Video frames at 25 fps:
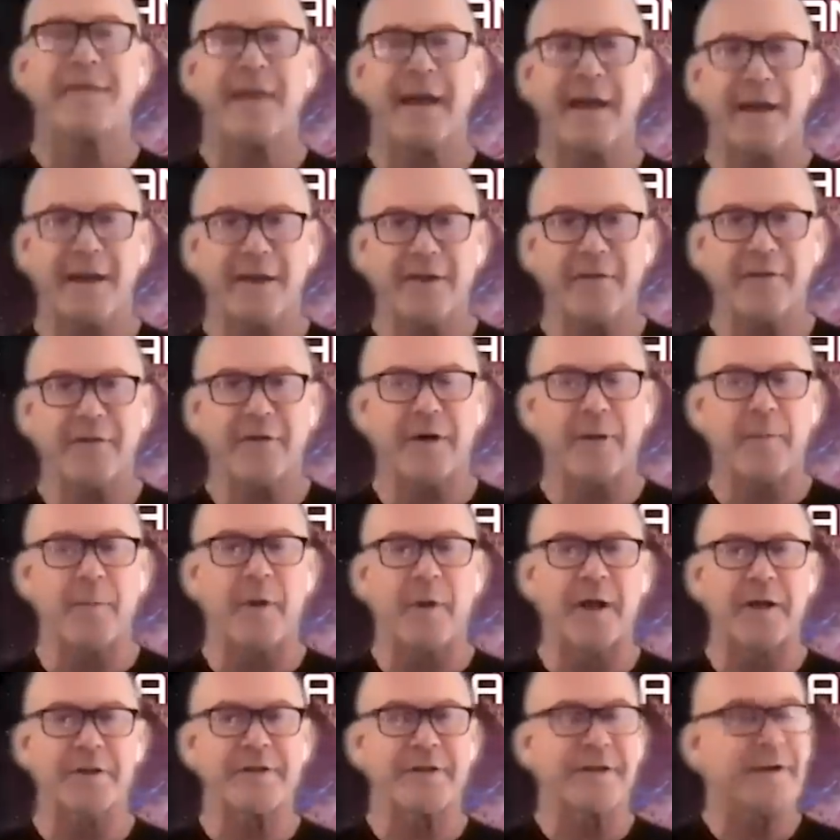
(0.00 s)
Thank you very
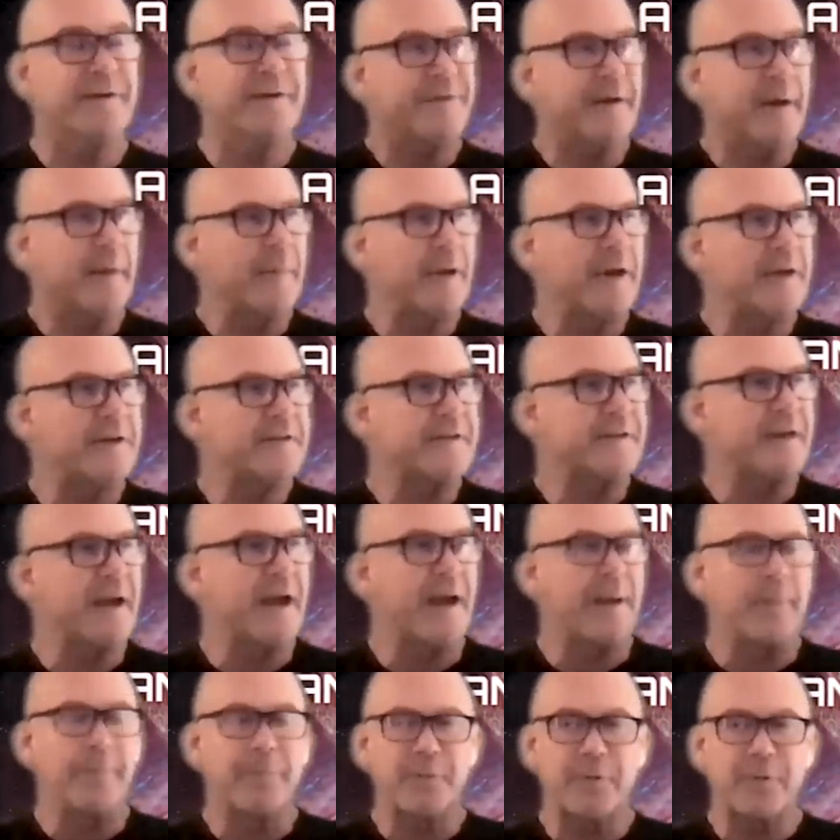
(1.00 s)
much. And if I may
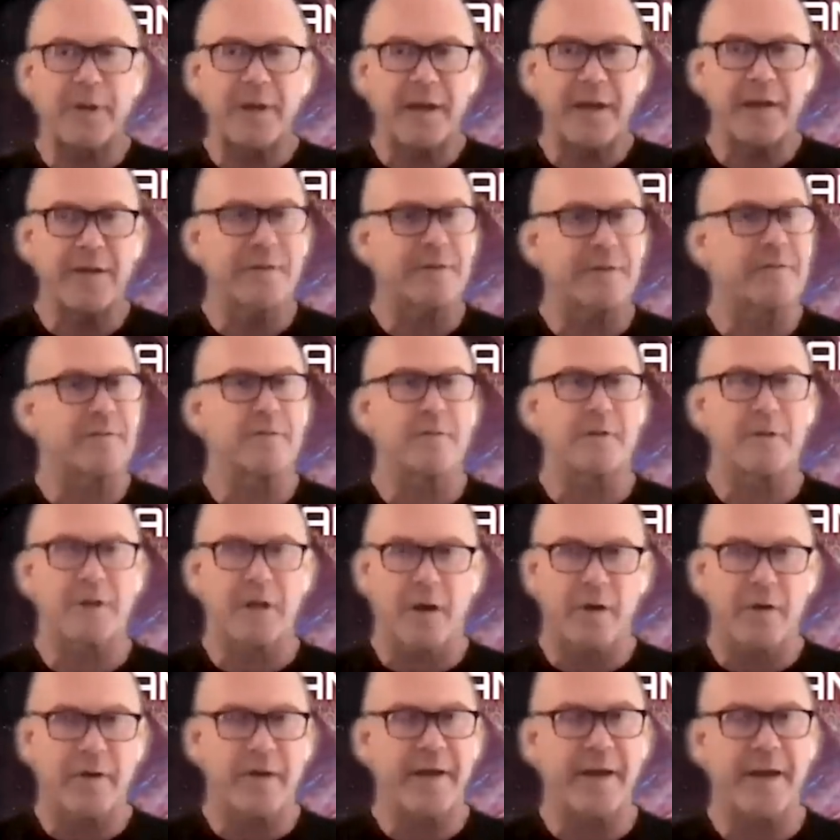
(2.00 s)
say, please
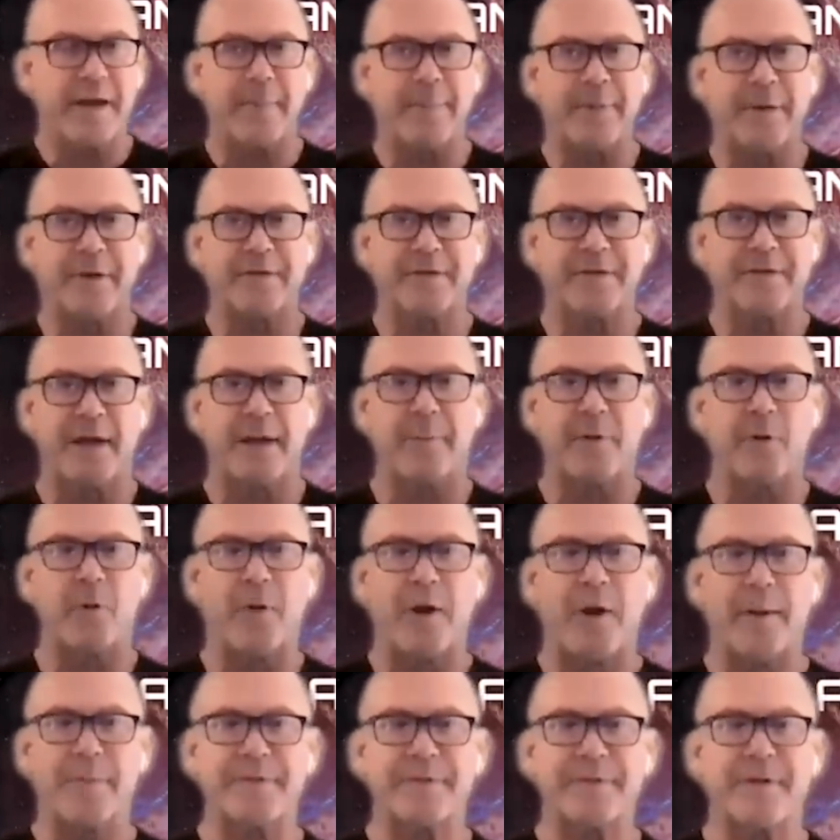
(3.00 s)
go to the Epic
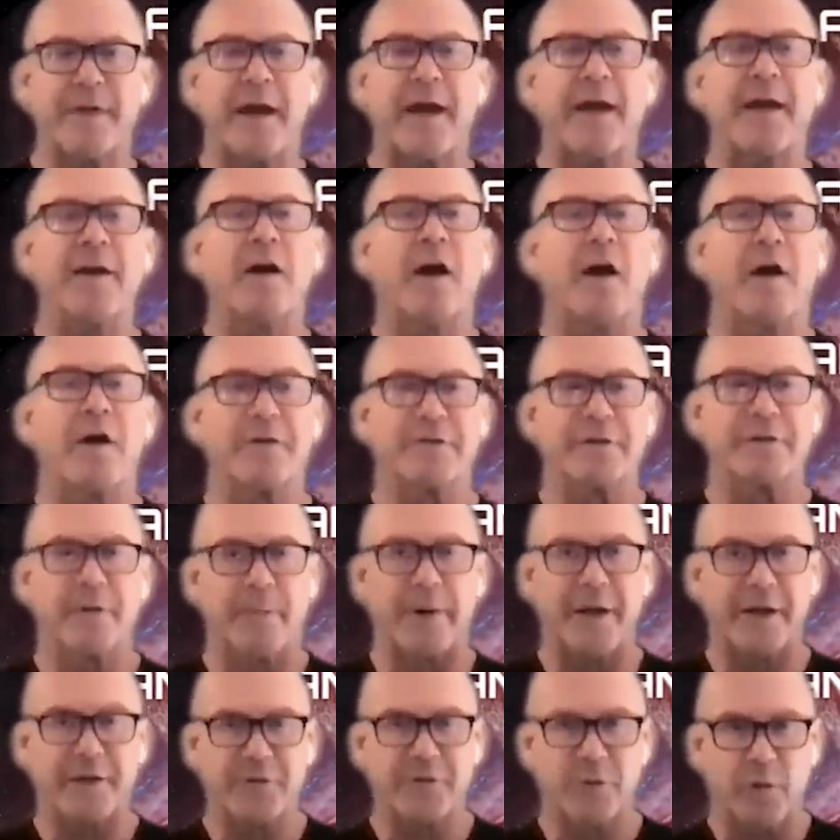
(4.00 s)
Cyber website.
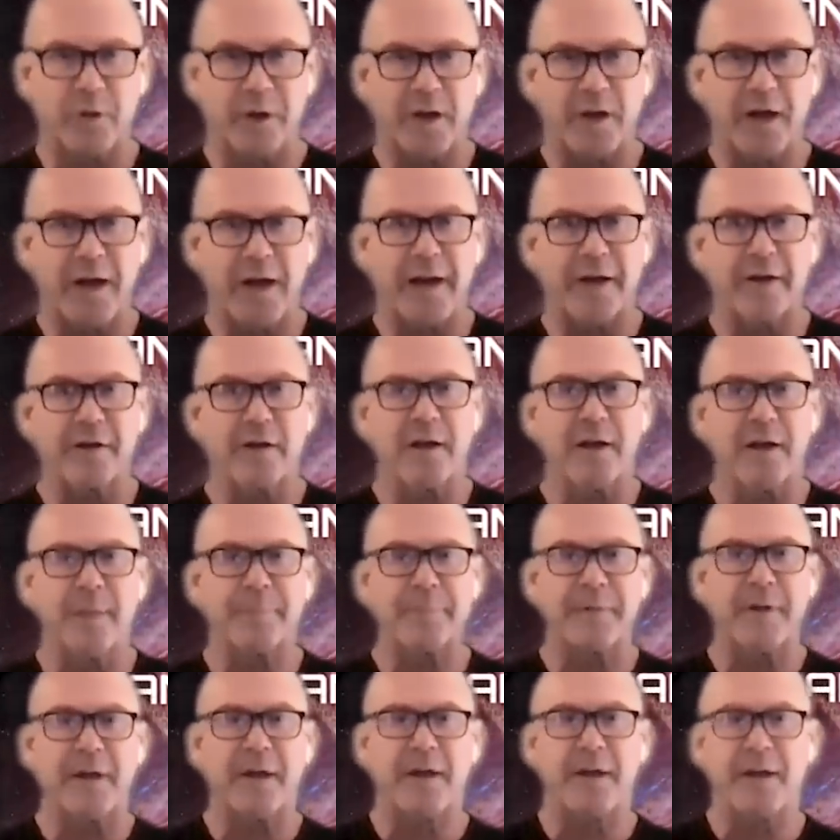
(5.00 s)
Also, my Twitter handle
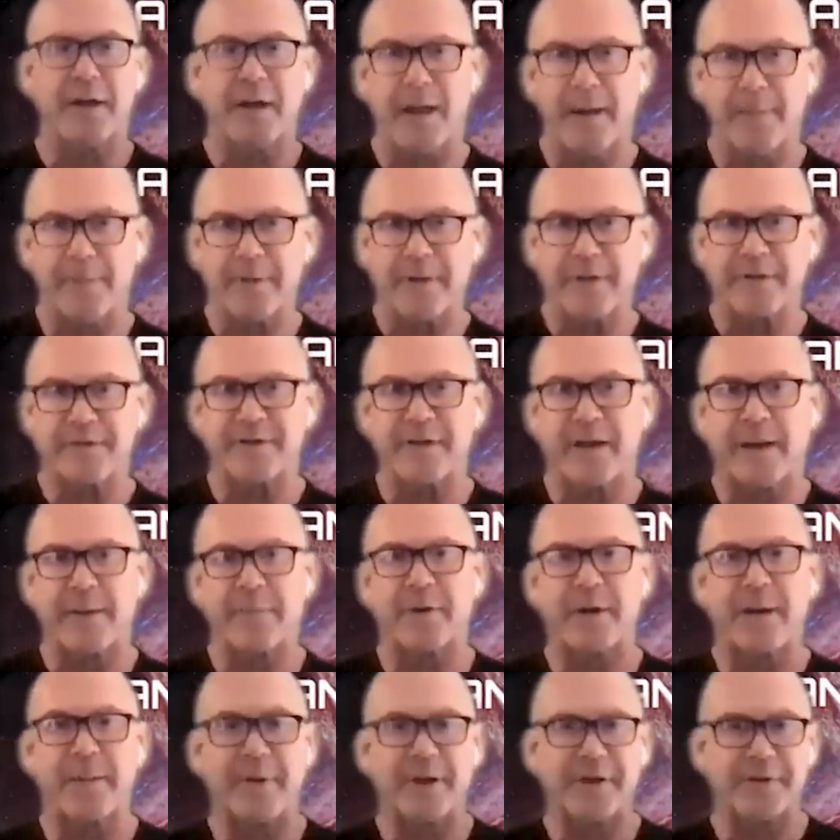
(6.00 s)
up, the Epic
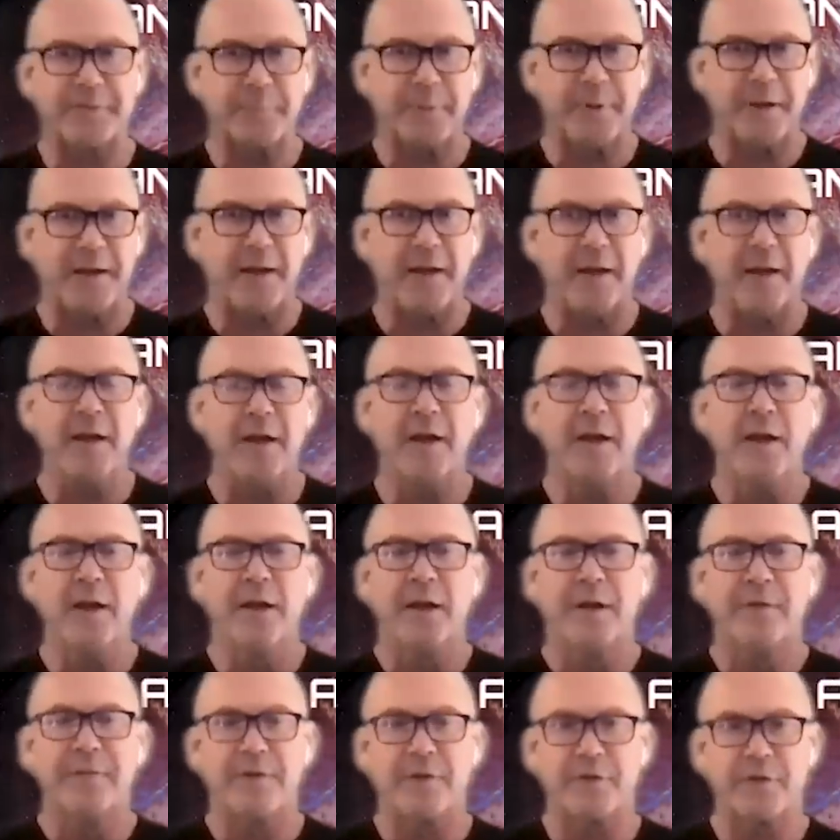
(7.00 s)
Cyber MSP
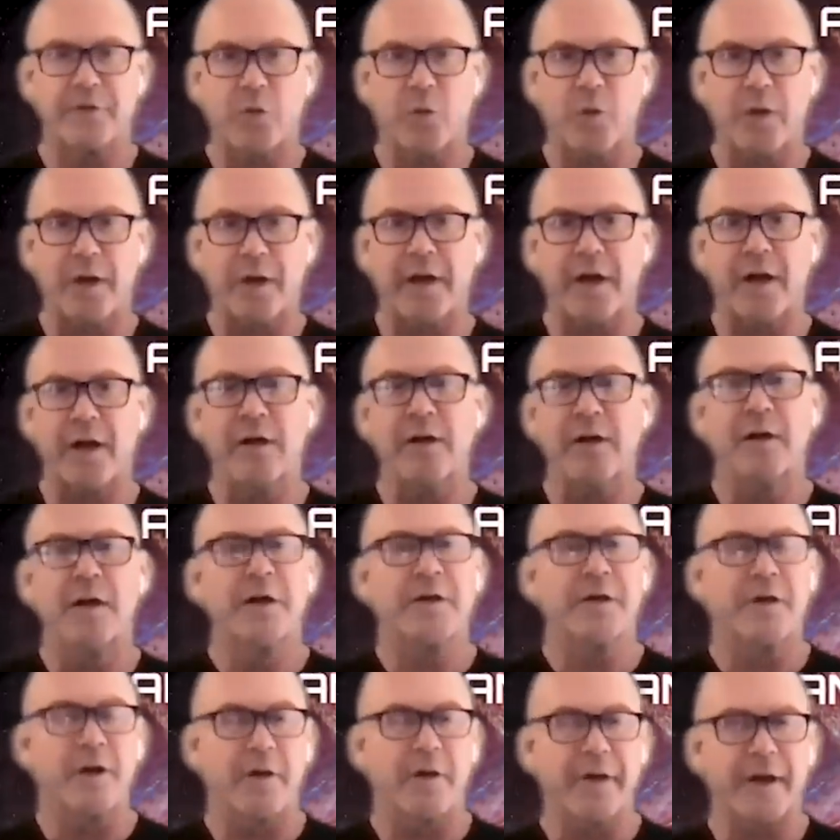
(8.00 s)
for Twitter.
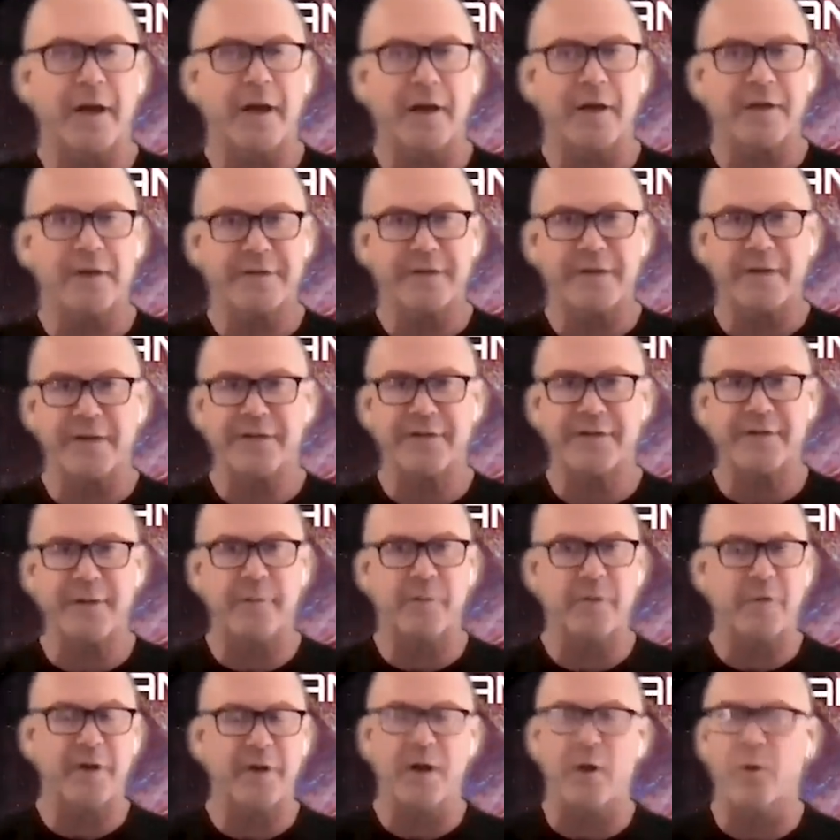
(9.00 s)
Go there and see
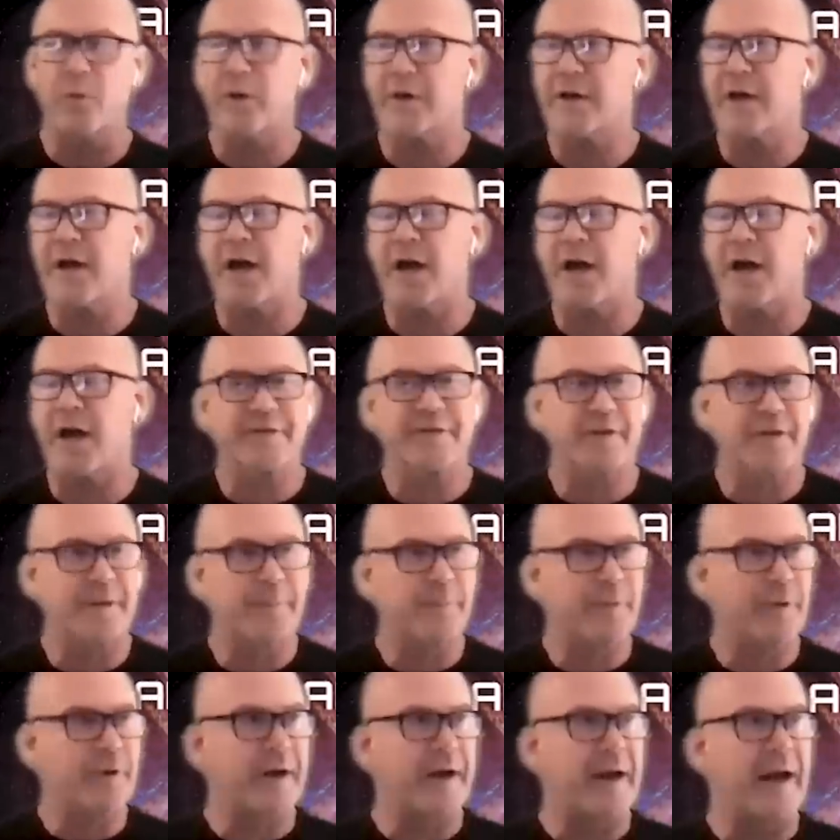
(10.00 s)
some, you know, we're
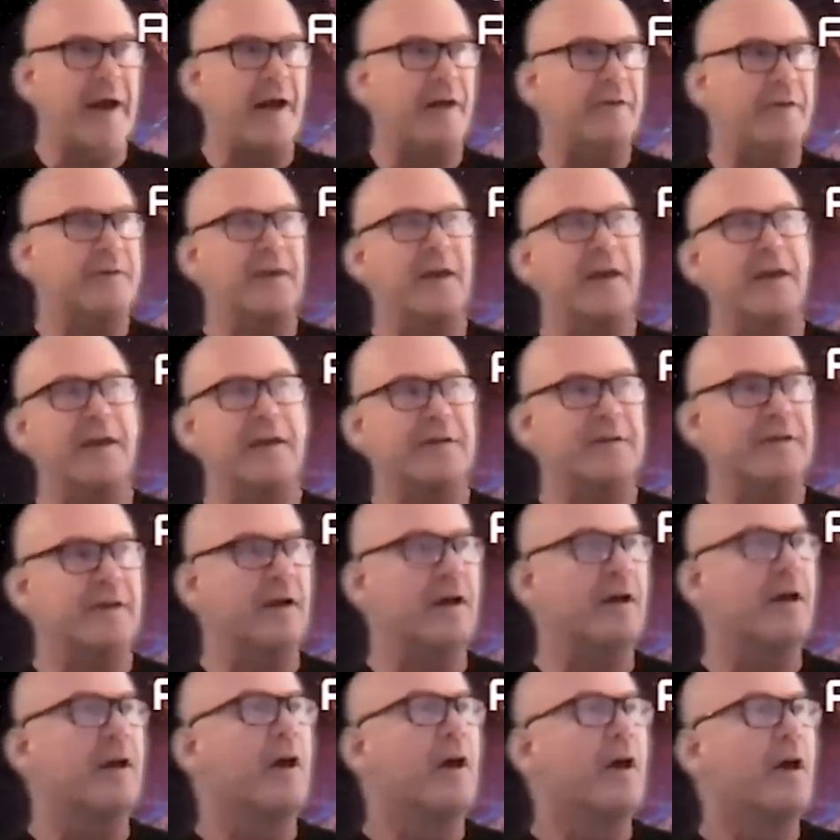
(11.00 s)
constantly putting out things.
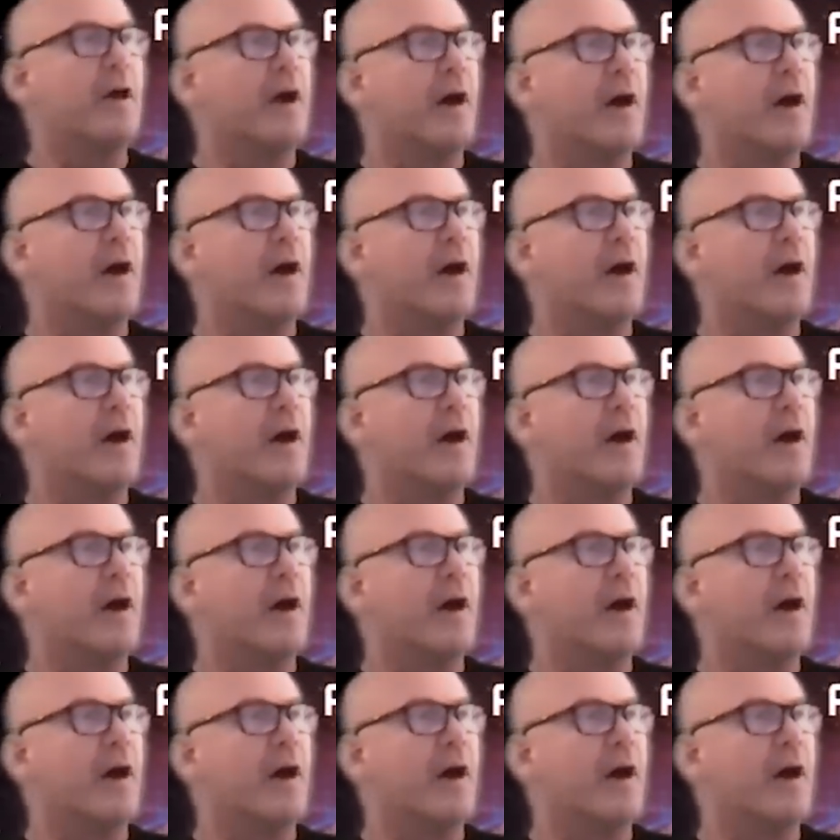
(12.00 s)
The